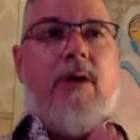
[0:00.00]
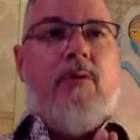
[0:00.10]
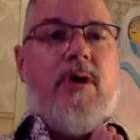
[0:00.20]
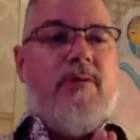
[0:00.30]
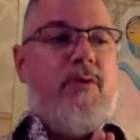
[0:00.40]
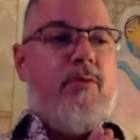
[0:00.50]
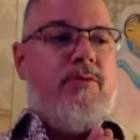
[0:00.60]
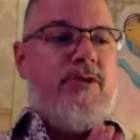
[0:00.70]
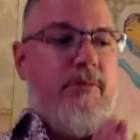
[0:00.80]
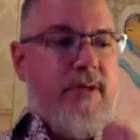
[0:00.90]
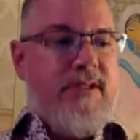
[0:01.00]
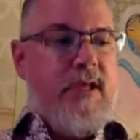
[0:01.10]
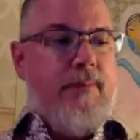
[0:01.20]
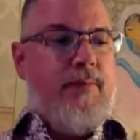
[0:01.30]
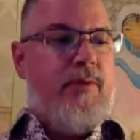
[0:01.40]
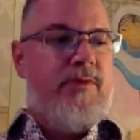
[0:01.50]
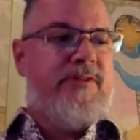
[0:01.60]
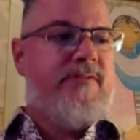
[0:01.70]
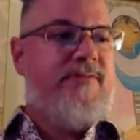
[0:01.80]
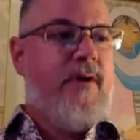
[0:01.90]
will give you two
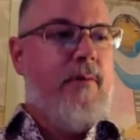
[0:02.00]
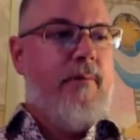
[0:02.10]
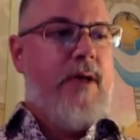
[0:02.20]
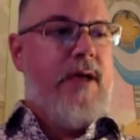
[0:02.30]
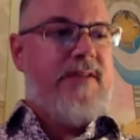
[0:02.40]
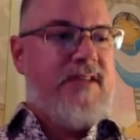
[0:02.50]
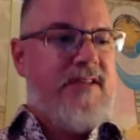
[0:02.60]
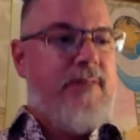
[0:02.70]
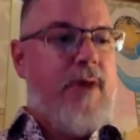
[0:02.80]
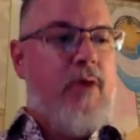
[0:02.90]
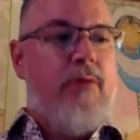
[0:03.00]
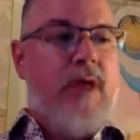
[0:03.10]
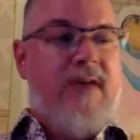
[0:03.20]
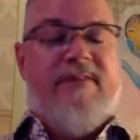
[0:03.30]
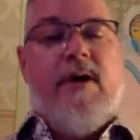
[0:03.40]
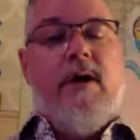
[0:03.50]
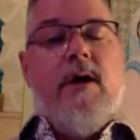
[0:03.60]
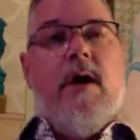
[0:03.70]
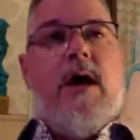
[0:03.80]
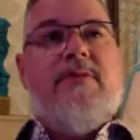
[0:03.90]
examples from, as I said, my own life,
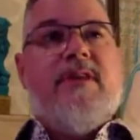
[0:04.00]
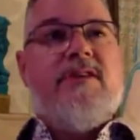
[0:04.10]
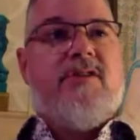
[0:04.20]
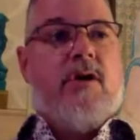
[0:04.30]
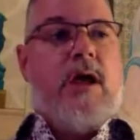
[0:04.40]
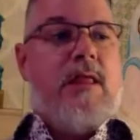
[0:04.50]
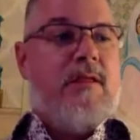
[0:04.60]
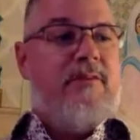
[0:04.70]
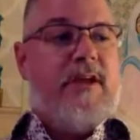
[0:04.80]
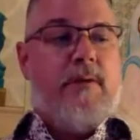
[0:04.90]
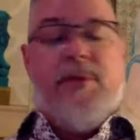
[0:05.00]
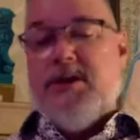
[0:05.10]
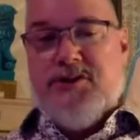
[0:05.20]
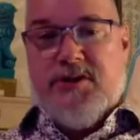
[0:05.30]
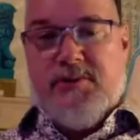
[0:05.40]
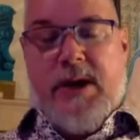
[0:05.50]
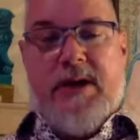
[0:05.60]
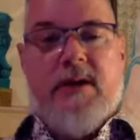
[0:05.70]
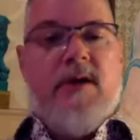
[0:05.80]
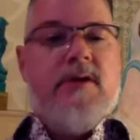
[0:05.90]
and these are elevator pitches,
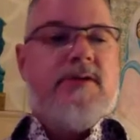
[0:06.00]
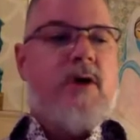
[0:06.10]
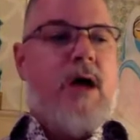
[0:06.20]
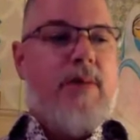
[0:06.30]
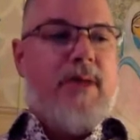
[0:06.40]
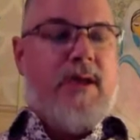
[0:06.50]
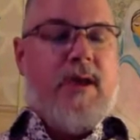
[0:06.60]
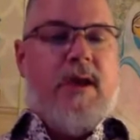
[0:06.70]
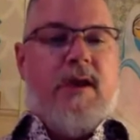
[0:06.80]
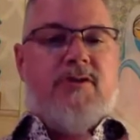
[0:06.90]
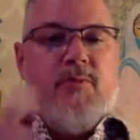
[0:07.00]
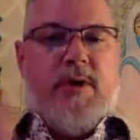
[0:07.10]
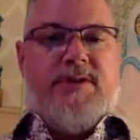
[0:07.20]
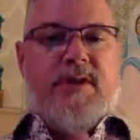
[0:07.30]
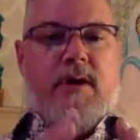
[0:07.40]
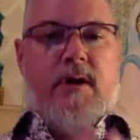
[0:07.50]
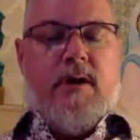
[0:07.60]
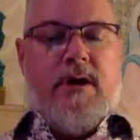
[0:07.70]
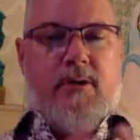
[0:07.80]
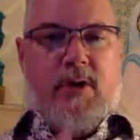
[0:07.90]
right? So I'm engaged with
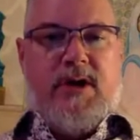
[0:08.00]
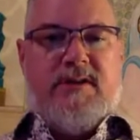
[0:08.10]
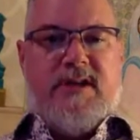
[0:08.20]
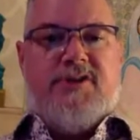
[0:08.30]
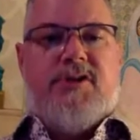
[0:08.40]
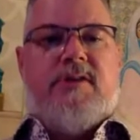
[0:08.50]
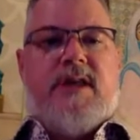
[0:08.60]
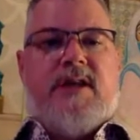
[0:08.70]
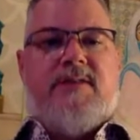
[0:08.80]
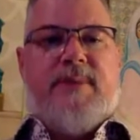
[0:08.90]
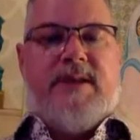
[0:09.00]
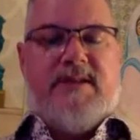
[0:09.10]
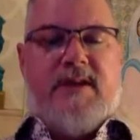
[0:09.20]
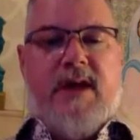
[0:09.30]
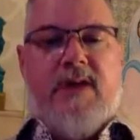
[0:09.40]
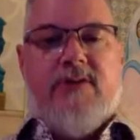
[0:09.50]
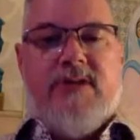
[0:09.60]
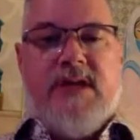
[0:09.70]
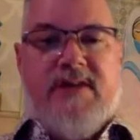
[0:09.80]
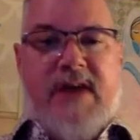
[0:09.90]
an organization that is based in
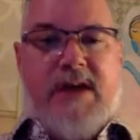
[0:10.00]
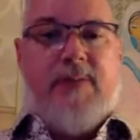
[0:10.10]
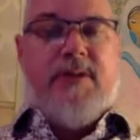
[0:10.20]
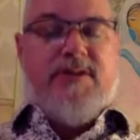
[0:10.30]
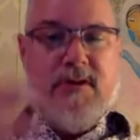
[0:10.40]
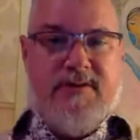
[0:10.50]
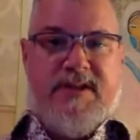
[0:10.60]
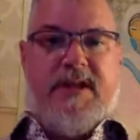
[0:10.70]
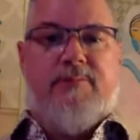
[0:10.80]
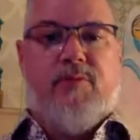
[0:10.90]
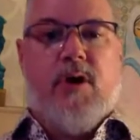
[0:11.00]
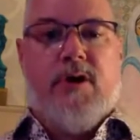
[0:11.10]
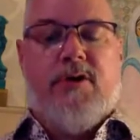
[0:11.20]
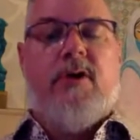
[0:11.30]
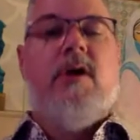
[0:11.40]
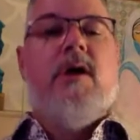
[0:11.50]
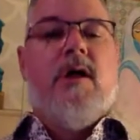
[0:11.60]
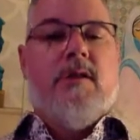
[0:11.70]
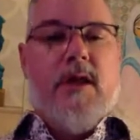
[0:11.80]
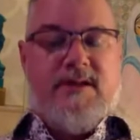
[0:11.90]
Henderson, Nevada, but serves the broader
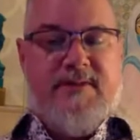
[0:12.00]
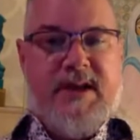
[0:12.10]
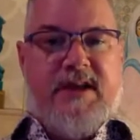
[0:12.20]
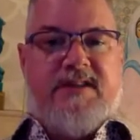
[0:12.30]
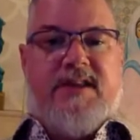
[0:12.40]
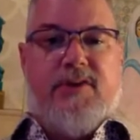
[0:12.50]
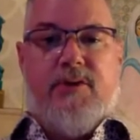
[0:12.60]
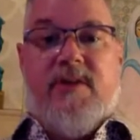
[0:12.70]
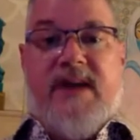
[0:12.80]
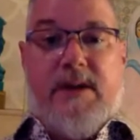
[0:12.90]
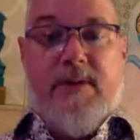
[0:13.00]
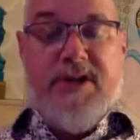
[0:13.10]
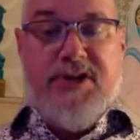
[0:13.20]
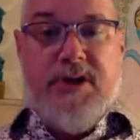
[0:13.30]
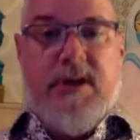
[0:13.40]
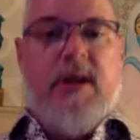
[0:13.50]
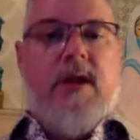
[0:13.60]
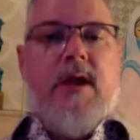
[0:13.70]
Las Vegas, Southern Nevada region,